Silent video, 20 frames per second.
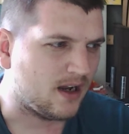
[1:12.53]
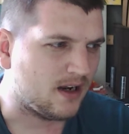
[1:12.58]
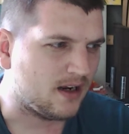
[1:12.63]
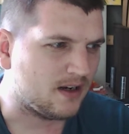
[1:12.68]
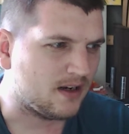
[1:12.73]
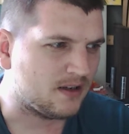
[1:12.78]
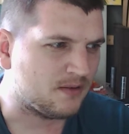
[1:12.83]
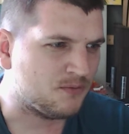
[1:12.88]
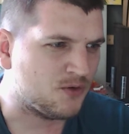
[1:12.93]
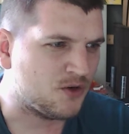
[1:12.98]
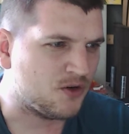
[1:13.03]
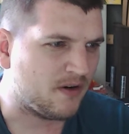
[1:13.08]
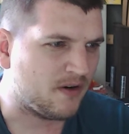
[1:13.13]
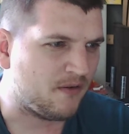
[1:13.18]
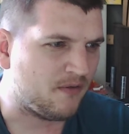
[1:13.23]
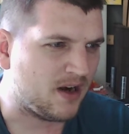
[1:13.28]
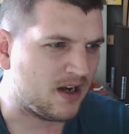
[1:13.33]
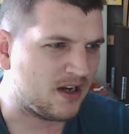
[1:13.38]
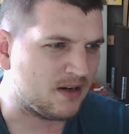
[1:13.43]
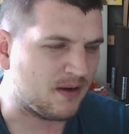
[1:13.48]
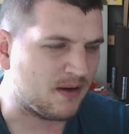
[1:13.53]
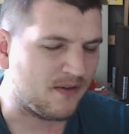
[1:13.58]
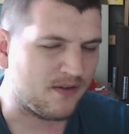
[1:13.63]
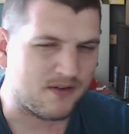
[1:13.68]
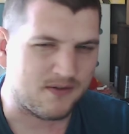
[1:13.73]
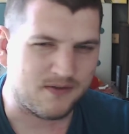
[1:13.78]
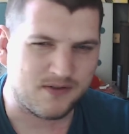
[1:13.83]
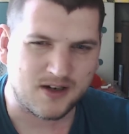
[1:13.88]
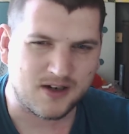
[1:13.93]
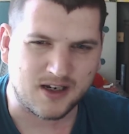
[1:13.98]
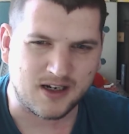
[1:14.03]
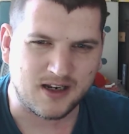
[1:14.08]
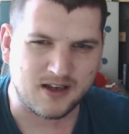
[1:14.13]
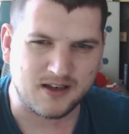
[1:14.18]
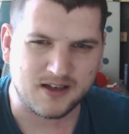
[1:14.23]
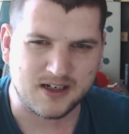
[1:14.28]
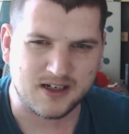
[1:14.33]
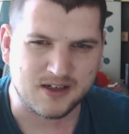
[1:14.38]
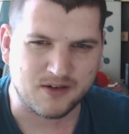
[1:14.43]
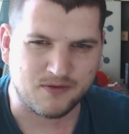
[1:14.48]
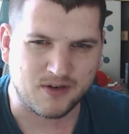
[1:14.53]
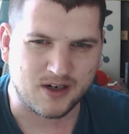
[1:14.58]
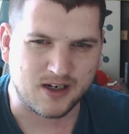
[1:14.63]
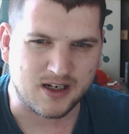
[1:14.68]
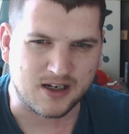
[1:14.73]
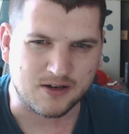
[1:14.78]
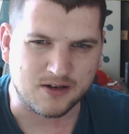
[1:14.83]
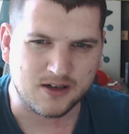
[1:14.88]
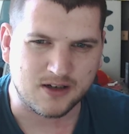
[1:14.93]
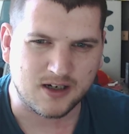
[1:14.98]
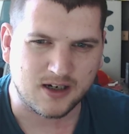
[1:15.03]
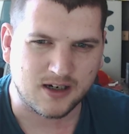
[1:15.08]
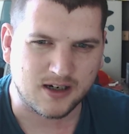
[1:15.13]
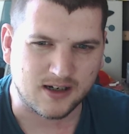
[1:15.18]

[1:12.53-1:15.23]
the more I read them, I thought, fucking hell, these are really good.